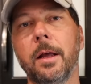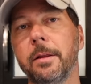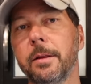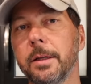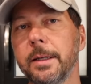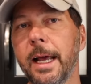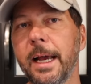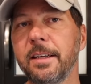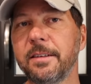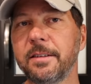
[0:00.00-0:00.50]

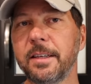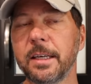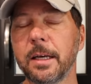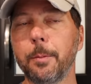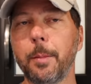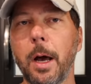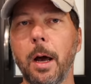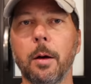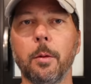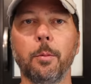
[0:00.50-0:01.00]
The nice thing
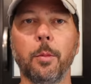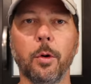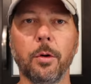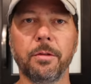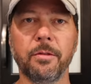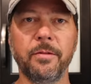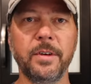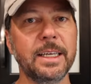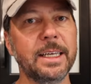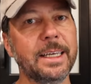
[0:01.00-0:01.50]
about
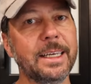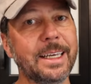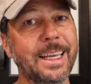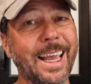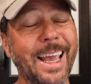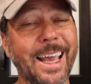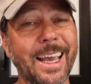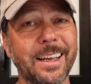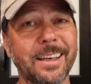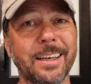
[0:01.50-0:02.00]
both VE
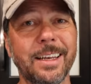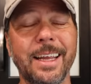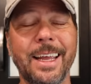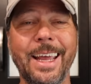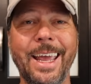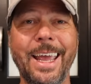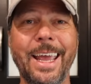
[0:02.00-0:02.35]
CAN